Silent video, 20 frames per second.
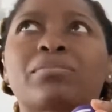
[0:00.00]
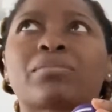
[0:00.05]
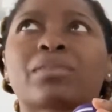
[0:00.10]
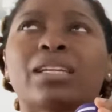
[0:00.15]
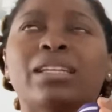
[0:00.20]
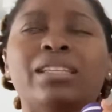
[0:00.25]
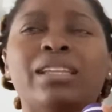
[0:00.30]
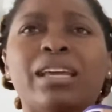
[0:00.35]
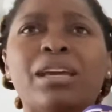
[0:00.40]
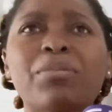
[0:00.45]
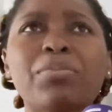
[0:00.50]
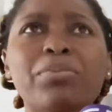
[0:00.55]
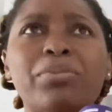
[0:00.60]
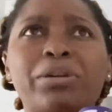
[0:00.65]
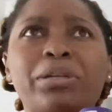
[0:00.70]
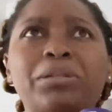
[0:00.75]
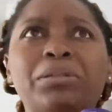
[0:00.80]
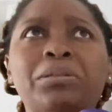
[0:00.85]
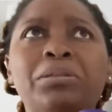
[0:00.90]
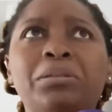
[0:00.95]
in
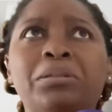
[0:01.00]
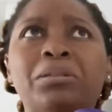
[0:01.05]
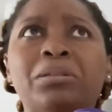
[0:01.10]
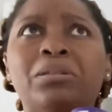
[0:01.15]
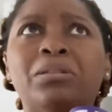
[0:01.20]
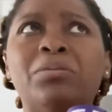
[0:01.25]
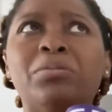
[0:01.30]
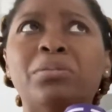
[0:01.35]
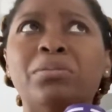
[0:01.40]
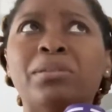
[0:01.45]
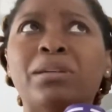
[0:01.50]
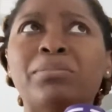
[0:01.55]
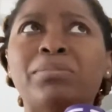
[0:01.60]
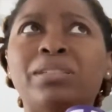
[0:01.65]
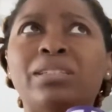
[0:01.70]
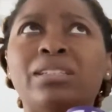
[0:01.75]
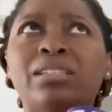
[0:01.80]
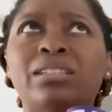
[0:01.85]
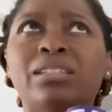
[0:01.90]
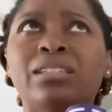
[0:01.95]
April or
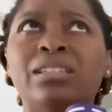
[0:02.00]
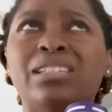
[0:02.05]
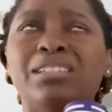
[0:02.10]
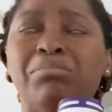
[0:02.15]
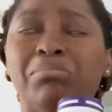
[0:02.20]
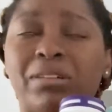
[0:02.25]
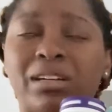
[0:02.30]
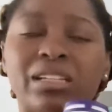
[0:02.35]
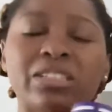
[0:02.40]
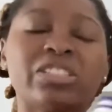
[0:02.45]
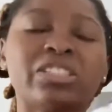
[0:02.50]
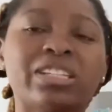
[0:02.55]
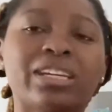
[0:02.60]
probably in March.